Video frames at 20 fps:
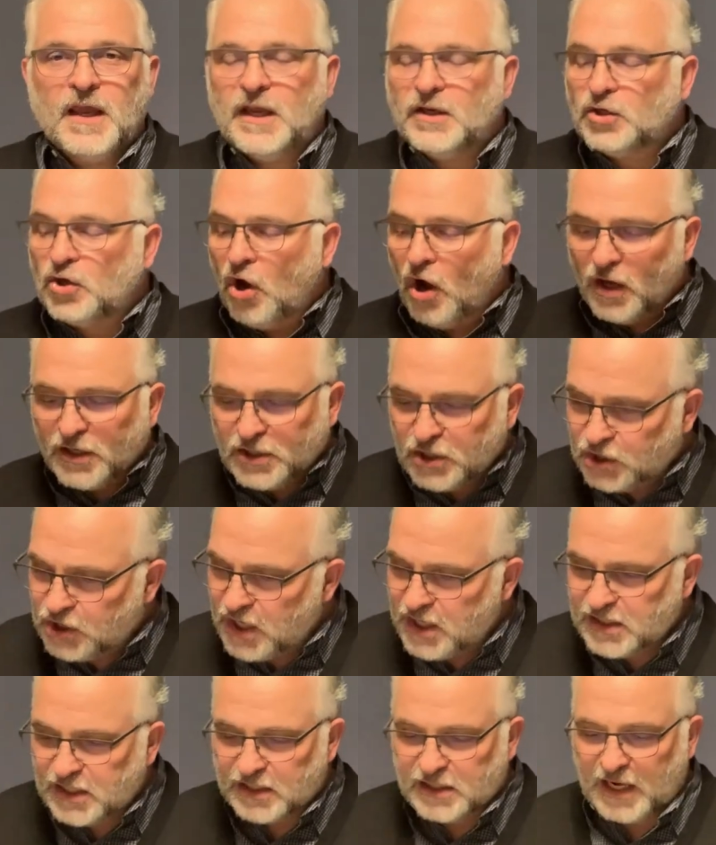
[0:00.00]
It cost
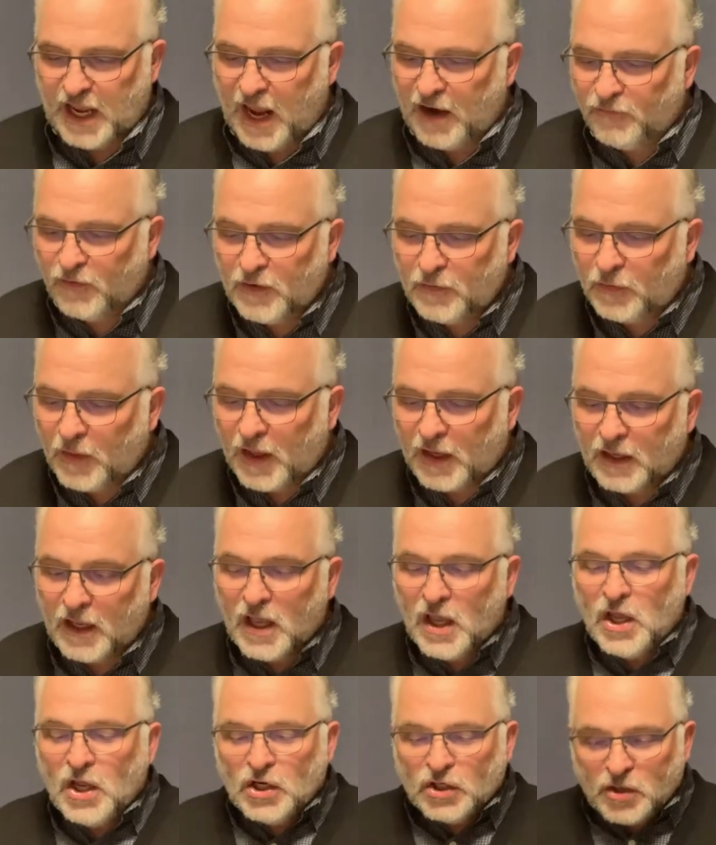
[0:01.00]
Jesus everything
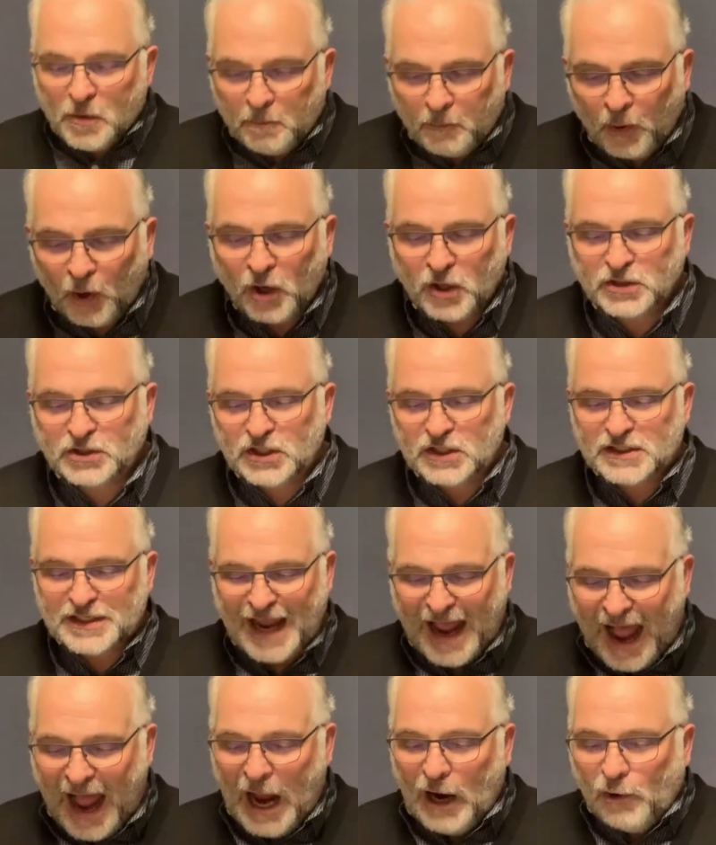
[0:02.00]
to purchase
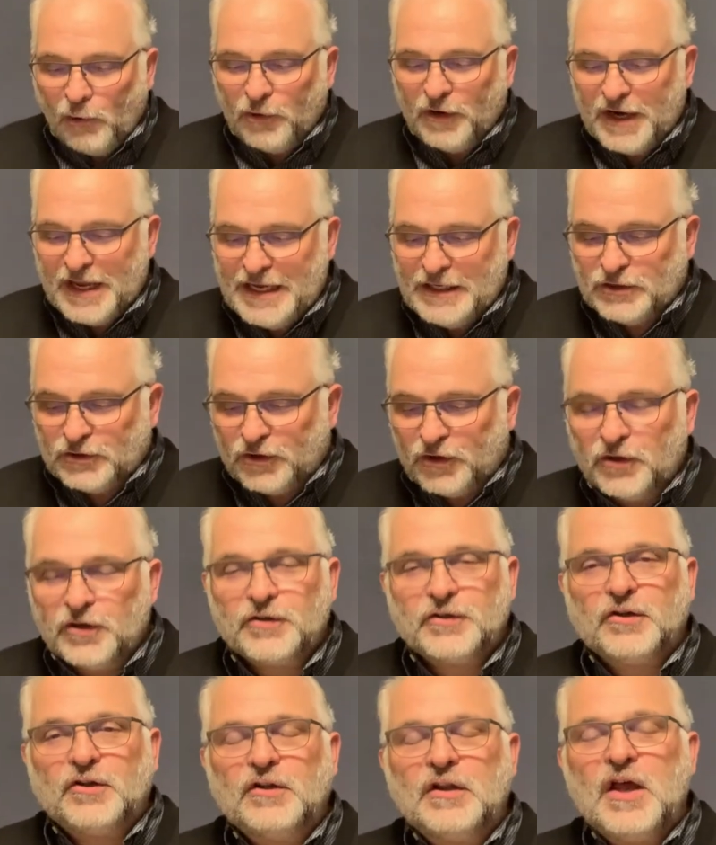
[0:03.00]
our
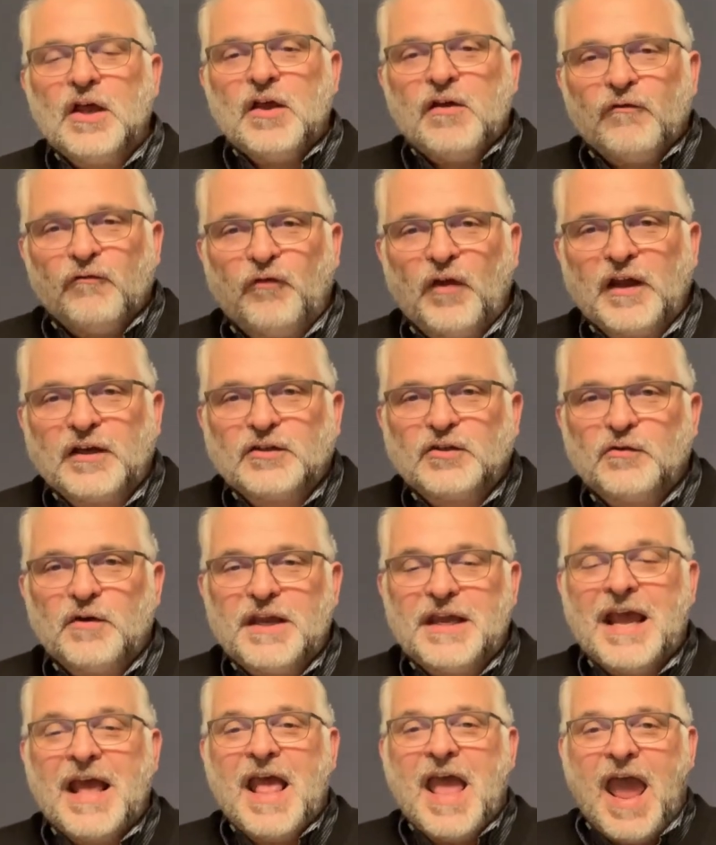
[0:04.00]
eternal
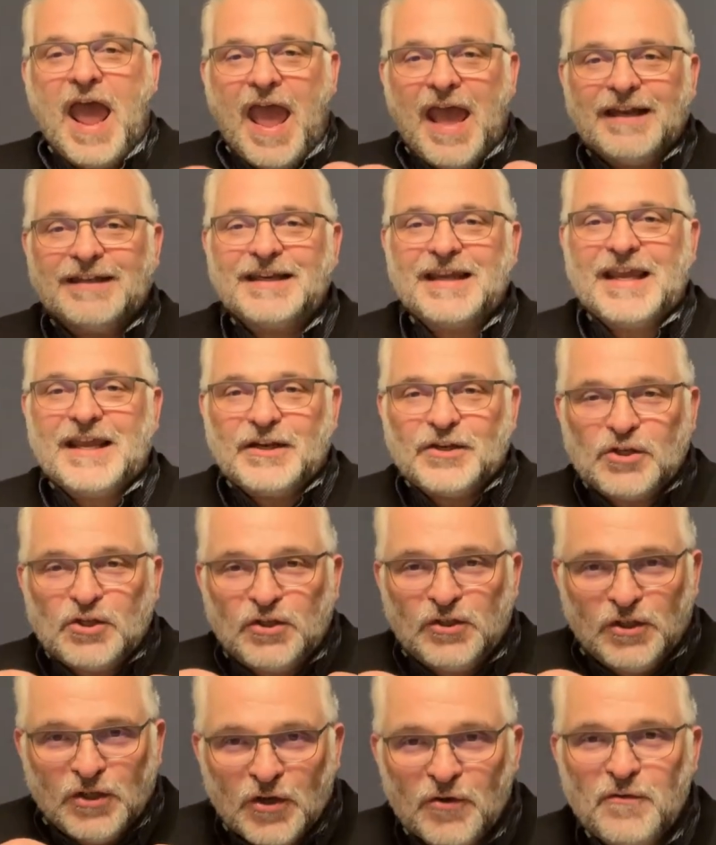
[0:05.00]
victory. And
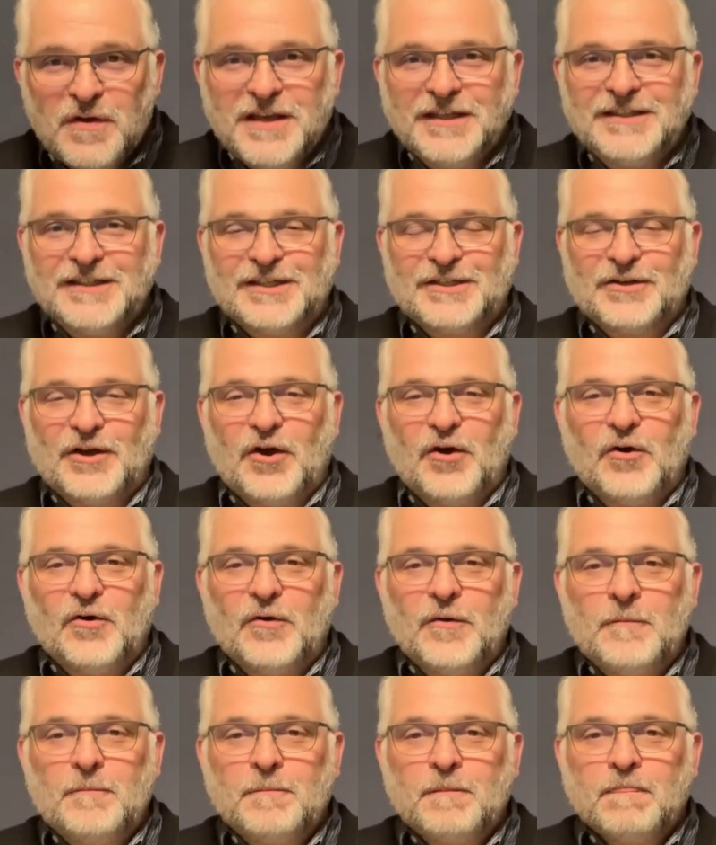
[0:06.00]
in doing
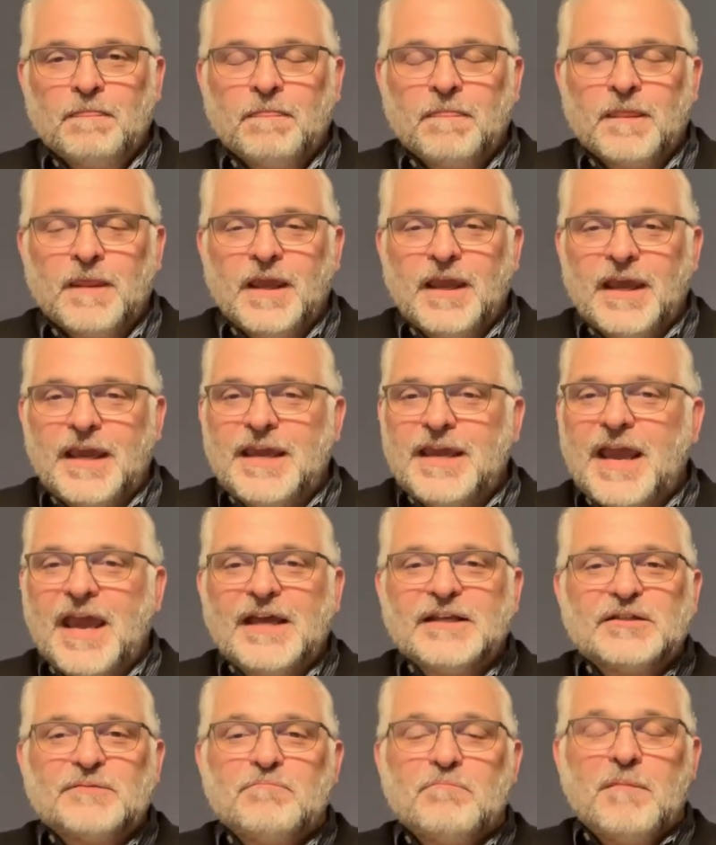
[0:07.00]
so, he
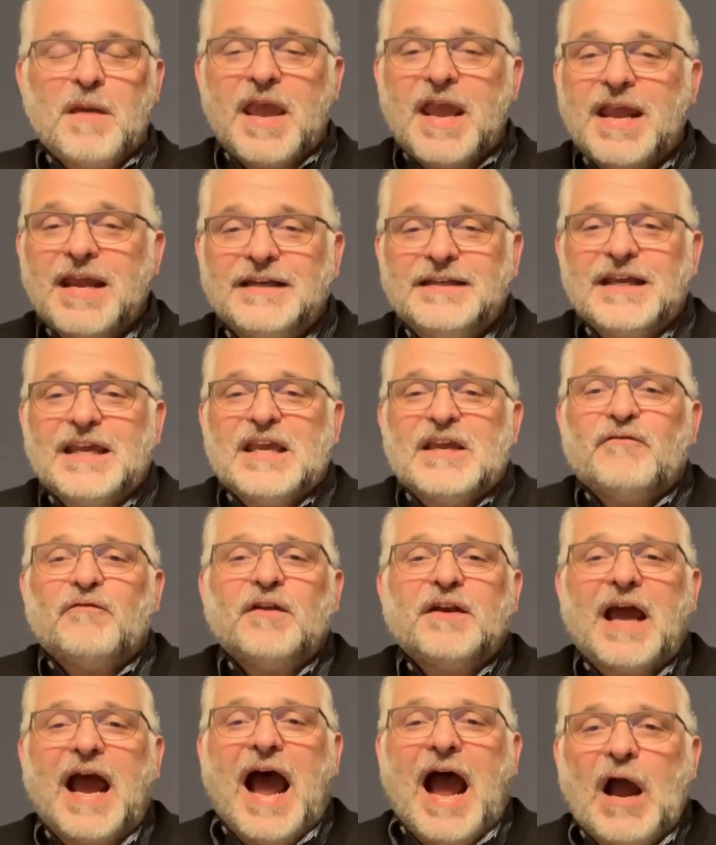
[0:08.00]
has made
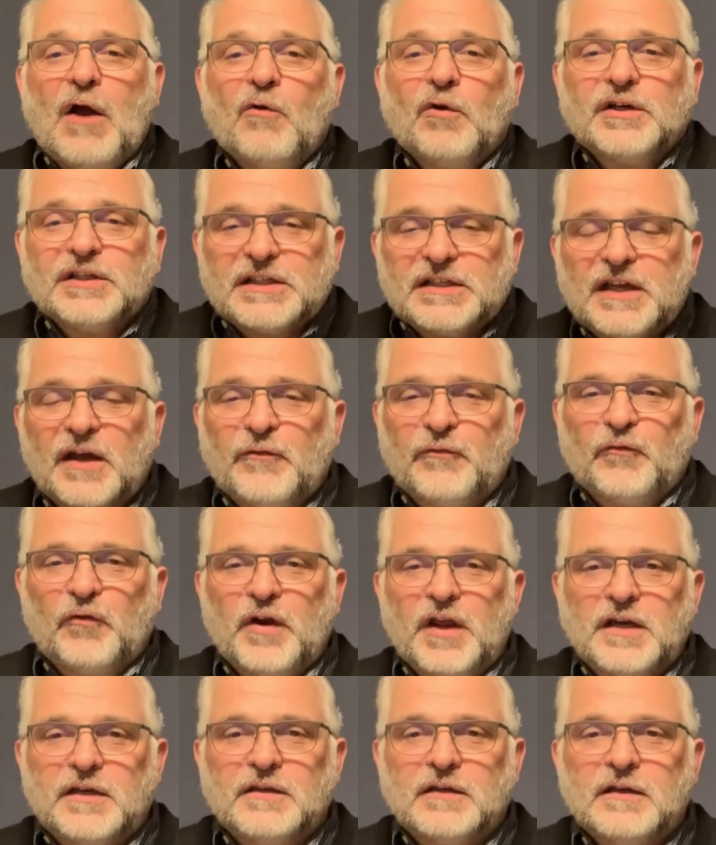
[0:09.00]
even our
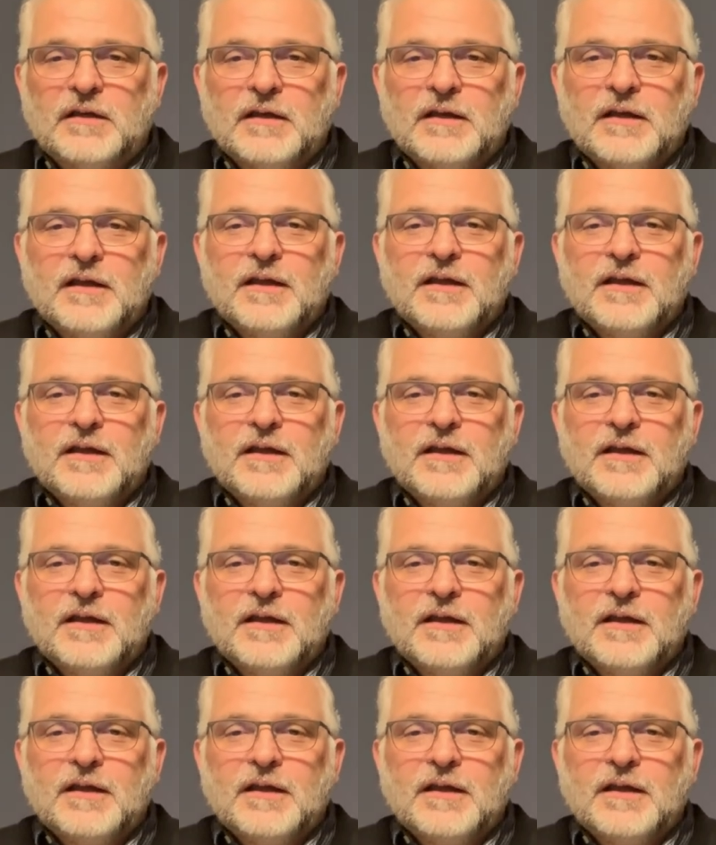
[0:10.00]
suffering